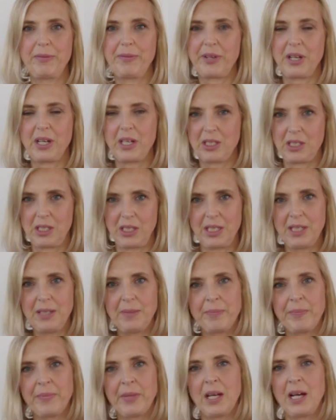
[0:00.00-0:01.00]
in
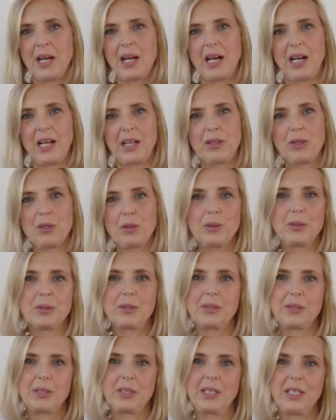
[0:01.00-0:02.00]
Farsi, I
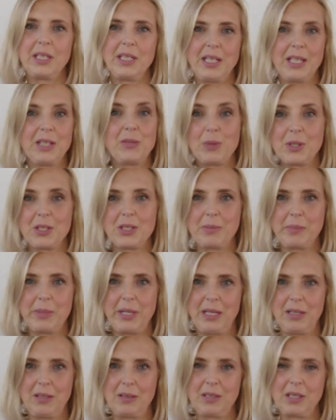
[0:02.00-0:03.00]
thought it was
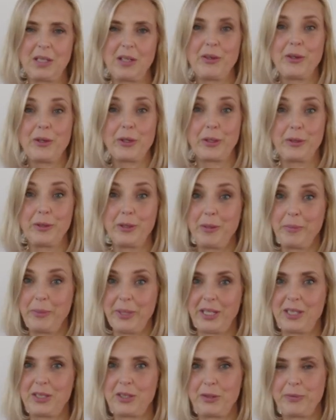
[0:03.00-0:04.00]
about
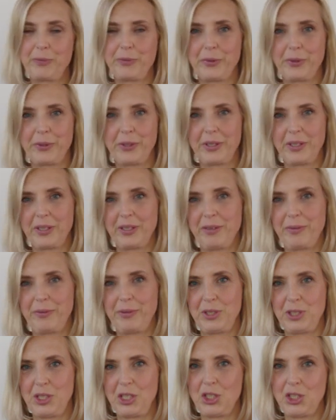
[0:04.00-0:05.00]
ergonomics for the
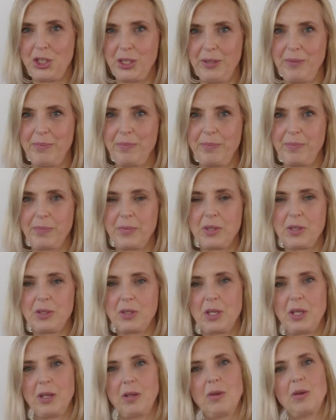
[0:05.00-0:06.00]
physician,
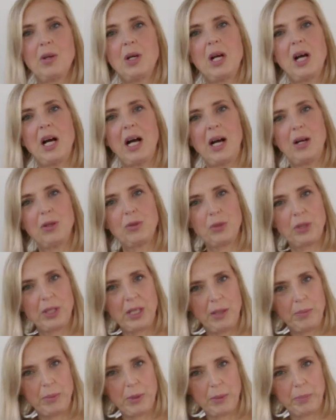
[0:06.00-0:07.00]
so how to
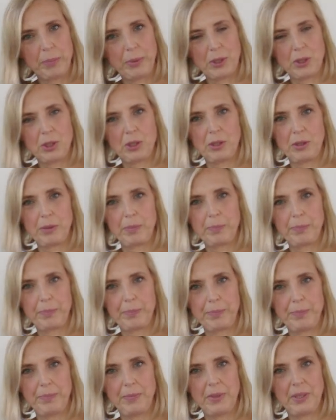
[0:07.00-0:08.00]
keep your posture,
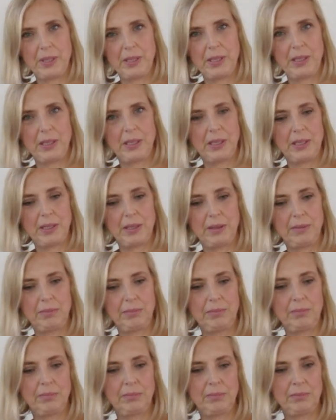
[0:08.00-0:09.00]

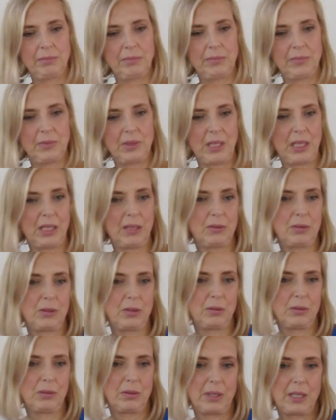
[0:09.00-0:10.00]
how
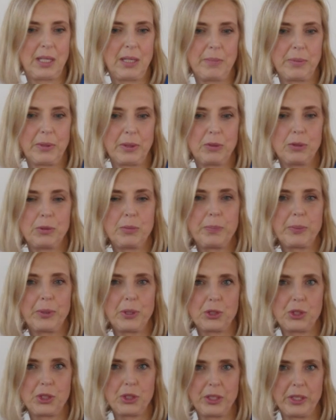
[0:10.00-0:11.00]
to keep a good
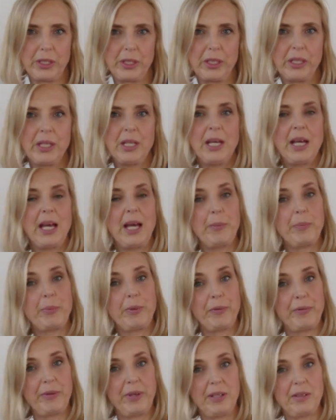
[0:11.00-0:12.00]
posture and
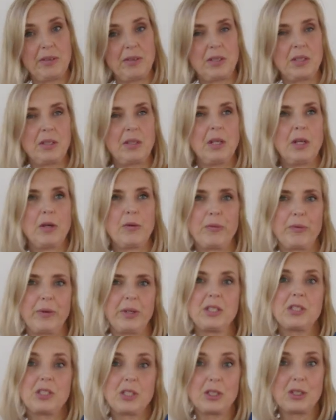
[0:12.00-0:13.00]
prevent,
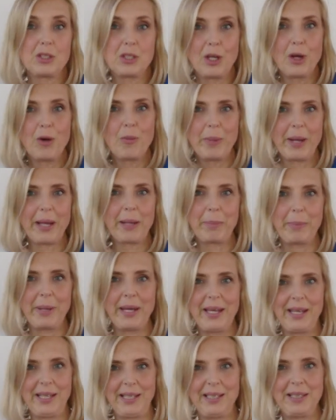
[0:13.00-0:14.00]
for instance, low back
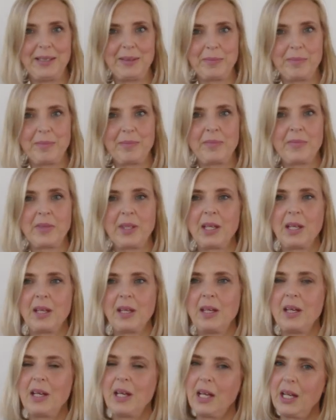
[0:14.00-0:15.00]
pain.
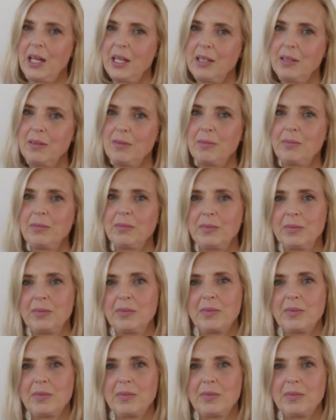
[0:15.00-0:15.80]
And